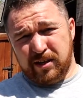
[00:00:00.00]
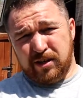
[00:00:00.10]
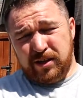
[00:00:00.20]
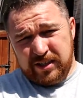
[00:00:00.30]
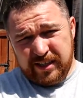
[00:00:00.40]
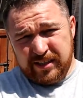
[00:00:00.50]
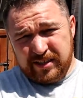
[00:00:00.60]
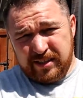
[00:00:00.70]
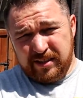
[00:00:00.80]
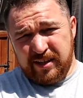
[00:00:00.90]

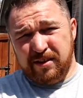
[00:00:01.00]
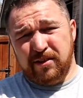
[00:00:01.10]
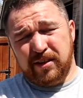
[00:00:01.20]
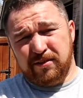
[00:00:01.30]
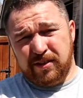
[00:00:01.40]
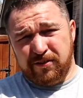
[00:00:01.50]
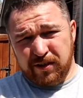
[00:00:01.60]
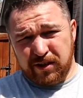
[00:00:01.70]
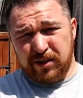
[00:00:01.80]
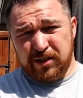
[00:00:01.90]
guarantees even if the
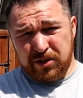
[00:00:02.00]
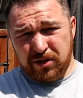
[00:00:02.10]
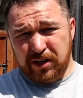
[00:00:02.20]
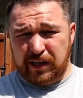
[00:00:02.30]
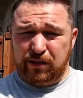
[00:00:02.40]
filter is dirty